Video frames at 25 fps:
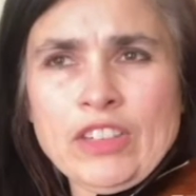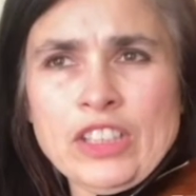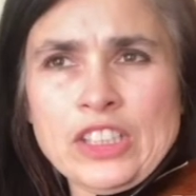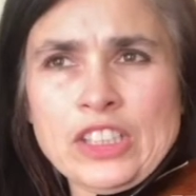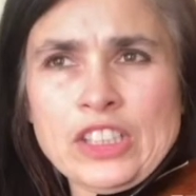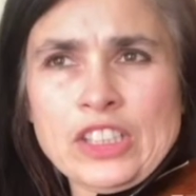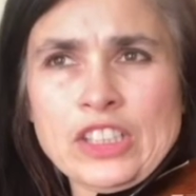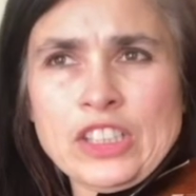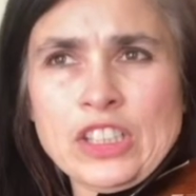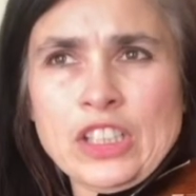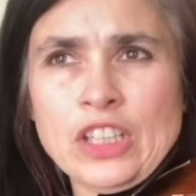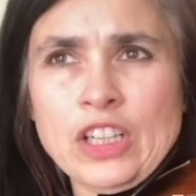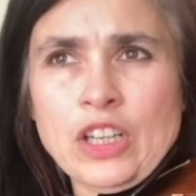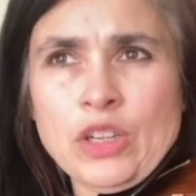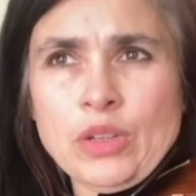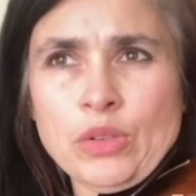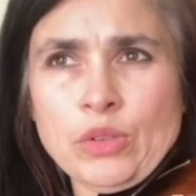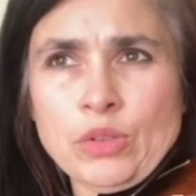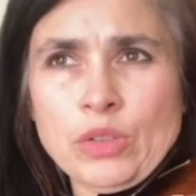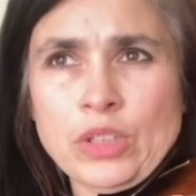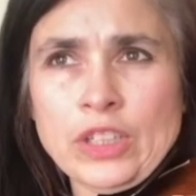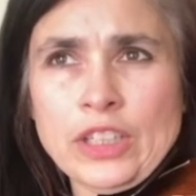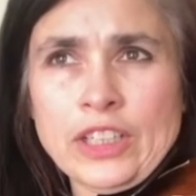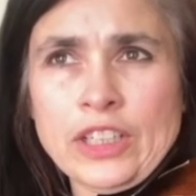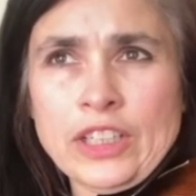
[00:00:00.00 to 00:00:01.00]

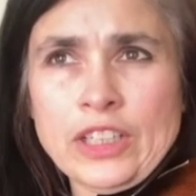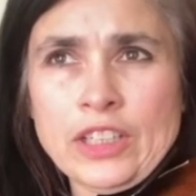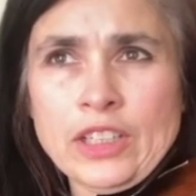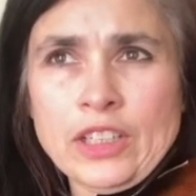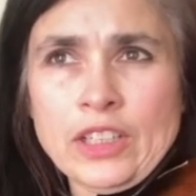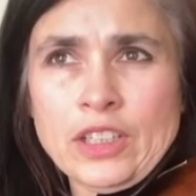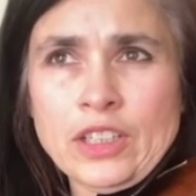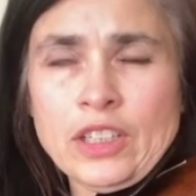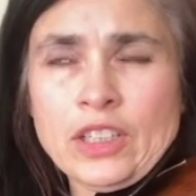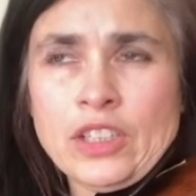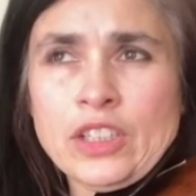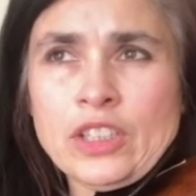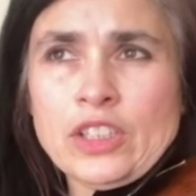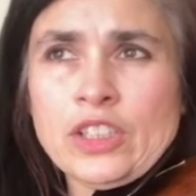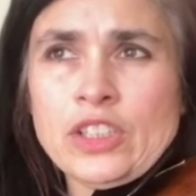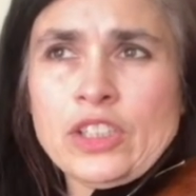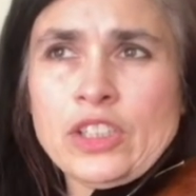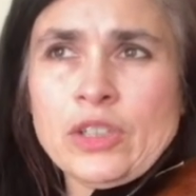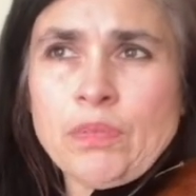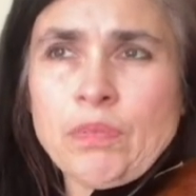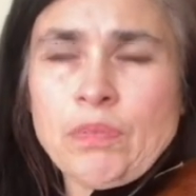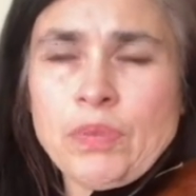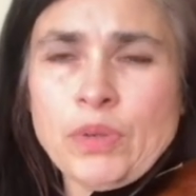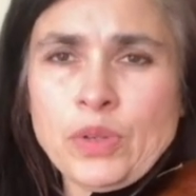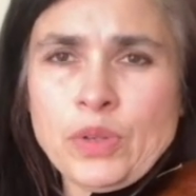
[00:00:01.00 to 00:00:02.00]
slowly to
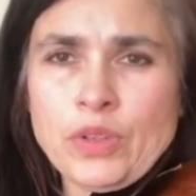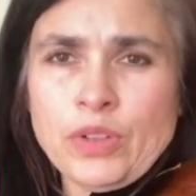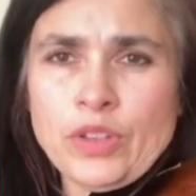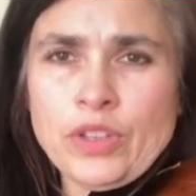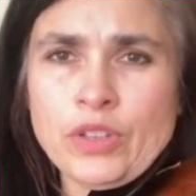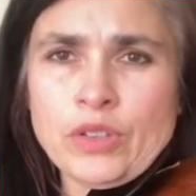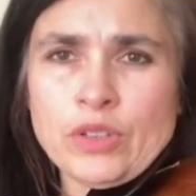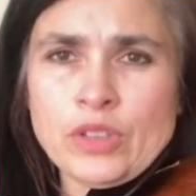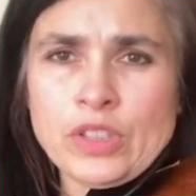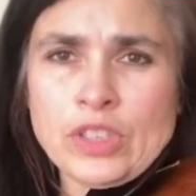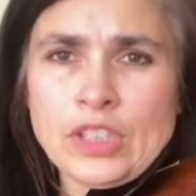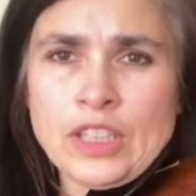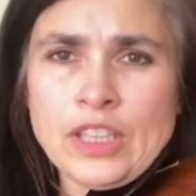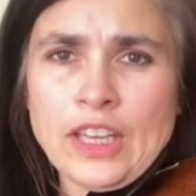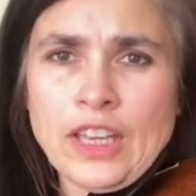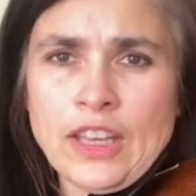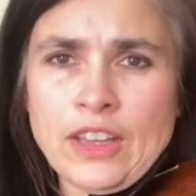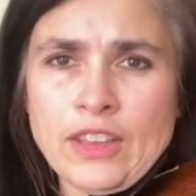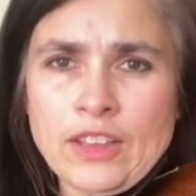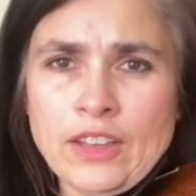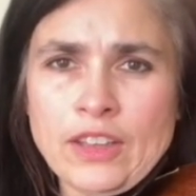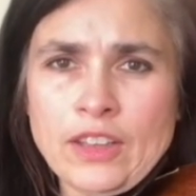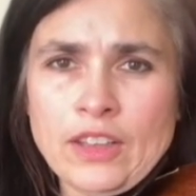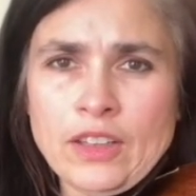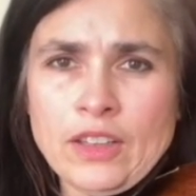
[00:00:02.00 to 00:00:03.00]
put those
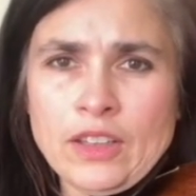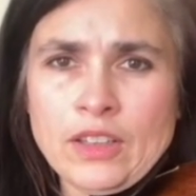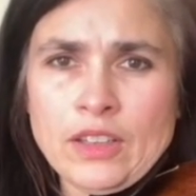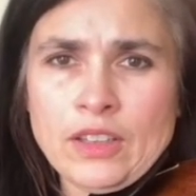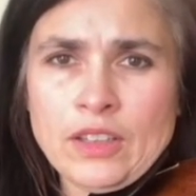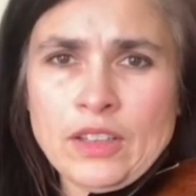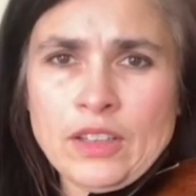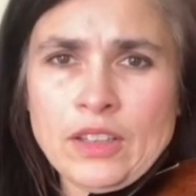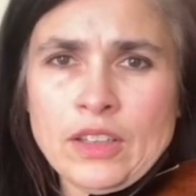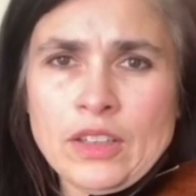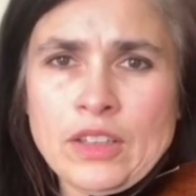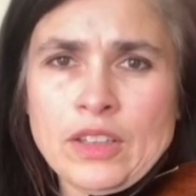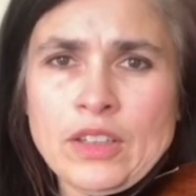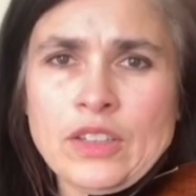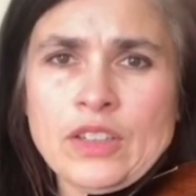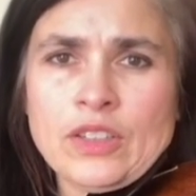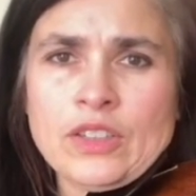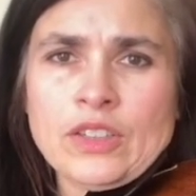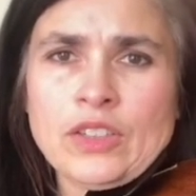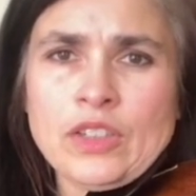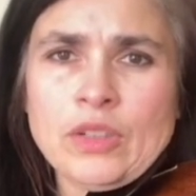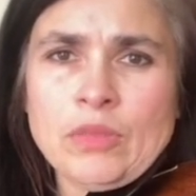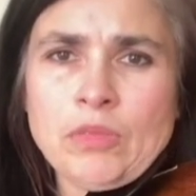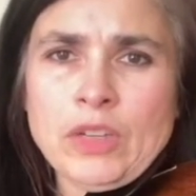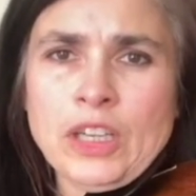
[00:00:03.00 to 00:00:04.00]
together
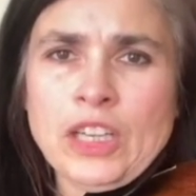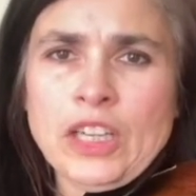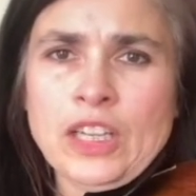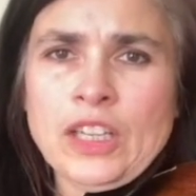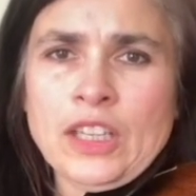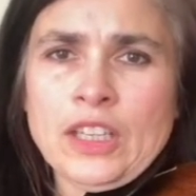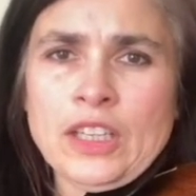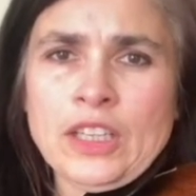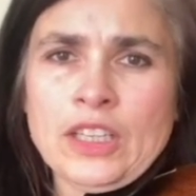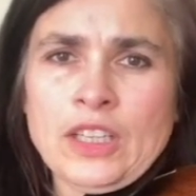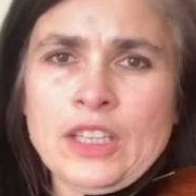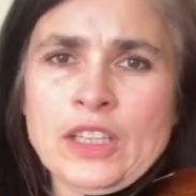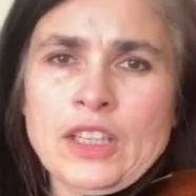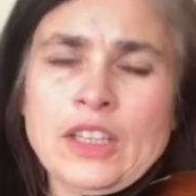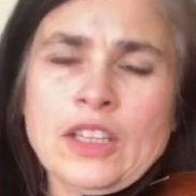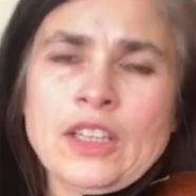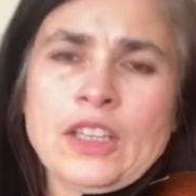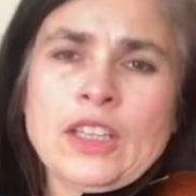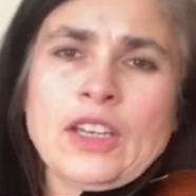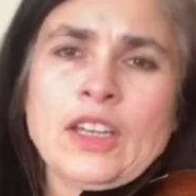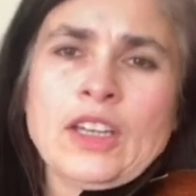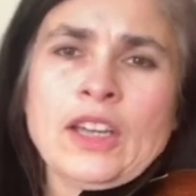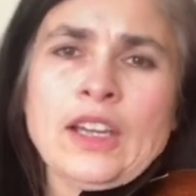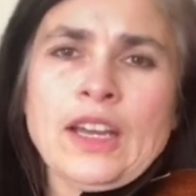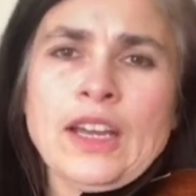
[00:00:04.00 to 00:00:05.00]
to make
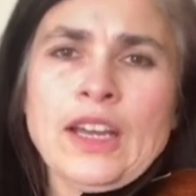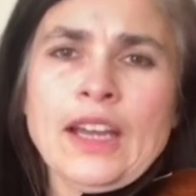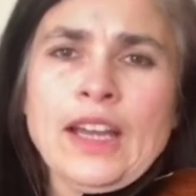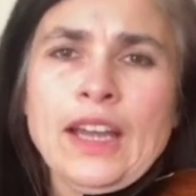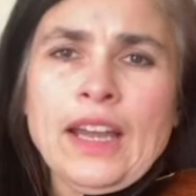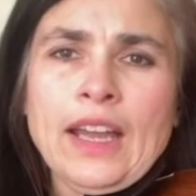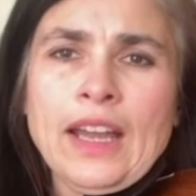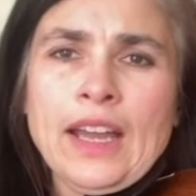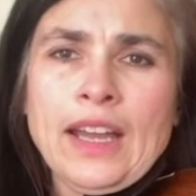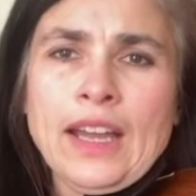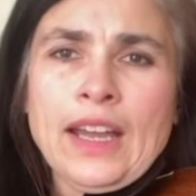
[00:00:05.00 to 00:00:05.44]
A1,